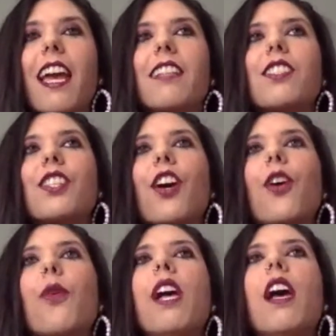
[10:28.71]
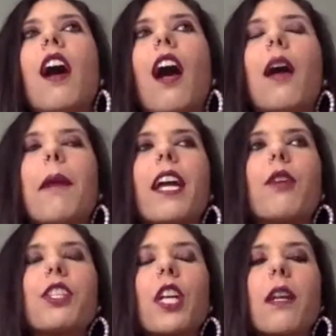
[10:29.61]
And so I
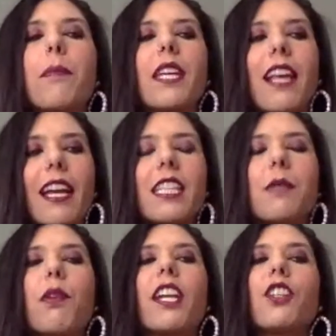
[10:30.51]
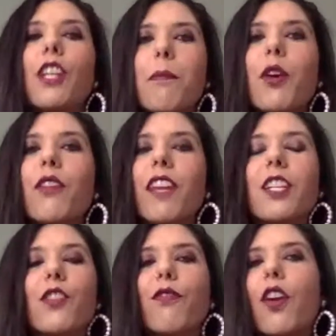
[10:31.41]
always try to be that inspiration and
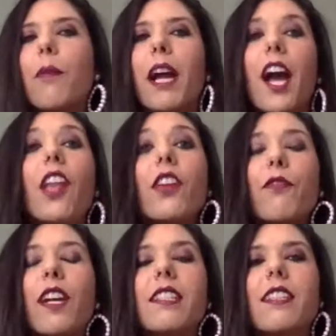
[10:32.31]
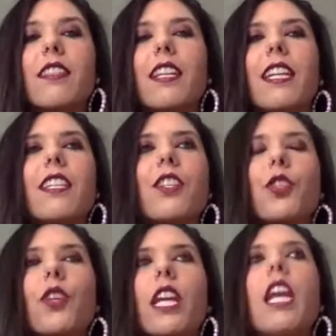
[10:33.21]
motivation for all my other friends in the
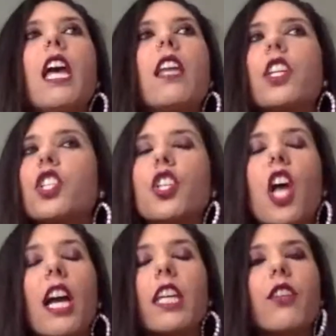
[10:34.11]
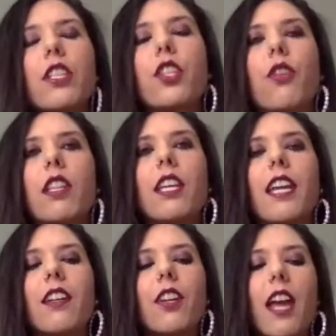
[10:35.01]
industry. There's a lot you can do on the
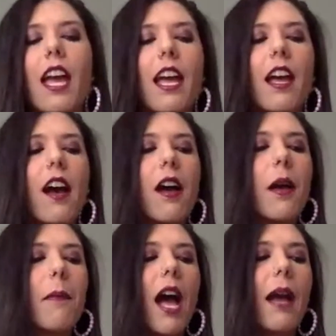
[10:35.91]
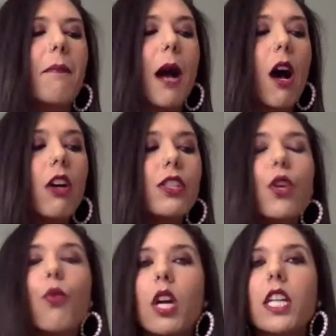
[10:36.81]
internet. I'm
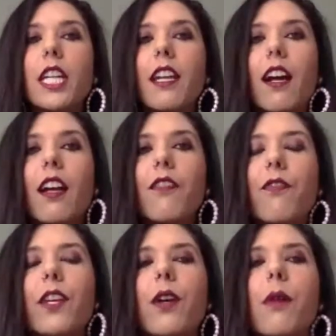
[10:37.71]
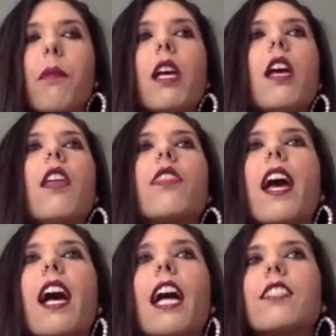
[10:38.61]
also working on a film
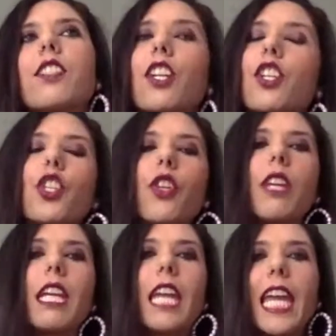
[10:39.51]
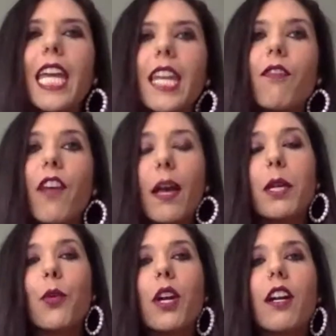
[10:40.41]
that I start shooting in
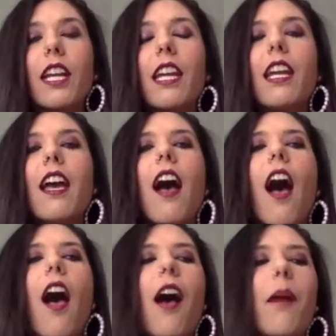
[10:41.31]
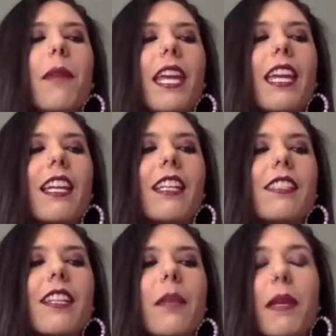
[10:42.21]
February. It
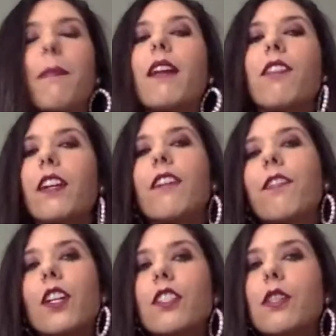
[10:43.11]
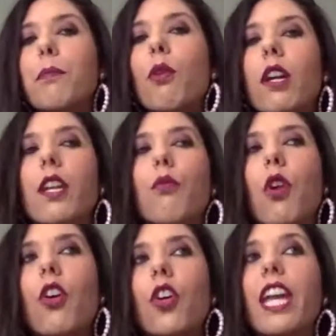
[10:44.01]
is going to be my very first supporting
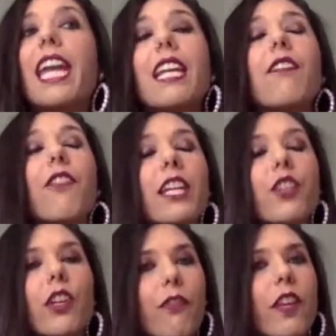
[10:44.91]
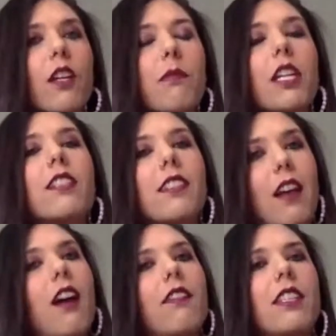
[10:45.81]
role in a feature film, because
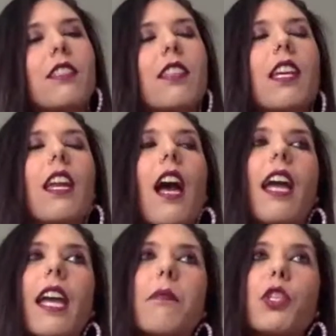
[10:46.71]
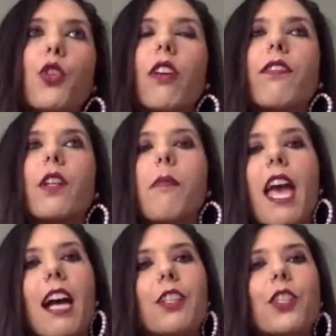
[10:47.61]
obviously I am a short film
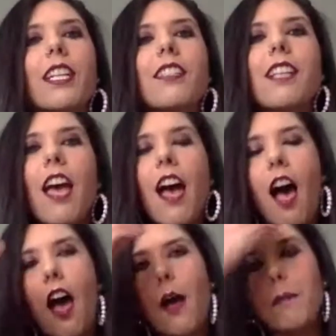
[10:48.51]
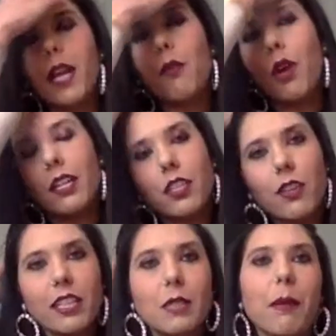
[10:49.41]
actress, but I want
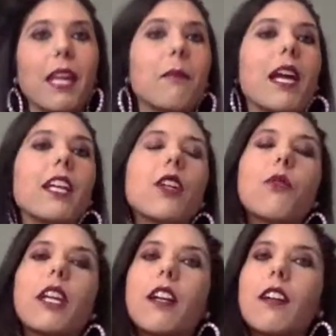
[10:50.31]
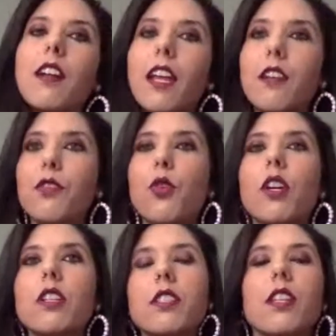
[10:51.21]
to expand my career. And of
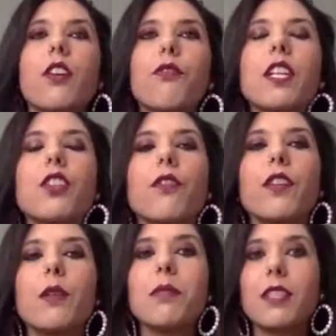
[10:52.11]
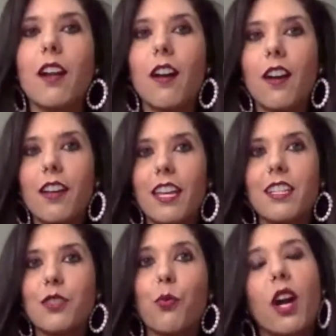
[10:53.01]
course, you know, feature films
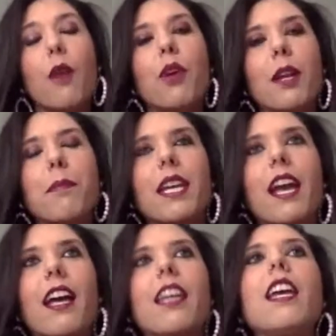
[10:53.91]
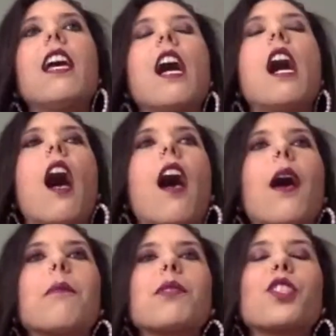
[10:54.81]
is where I want to be
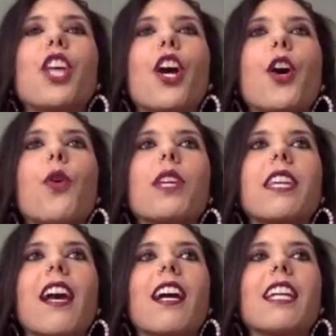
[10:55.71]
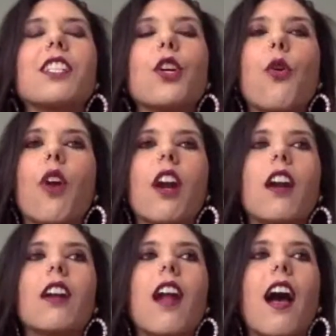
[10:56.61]
at. So yeah, it's a
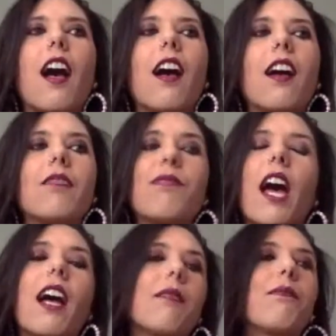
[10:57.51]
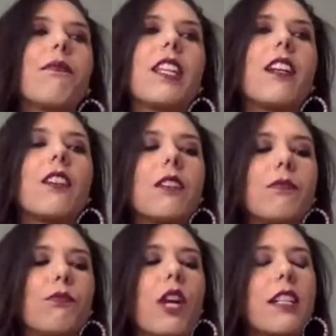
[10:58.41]
horror.
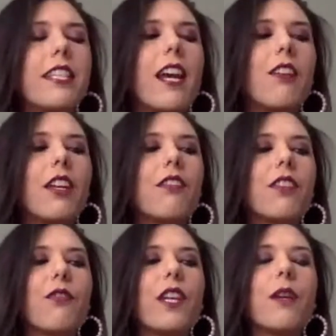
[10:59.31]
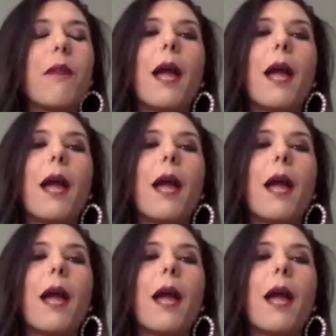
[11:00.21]
Little rundown of the film.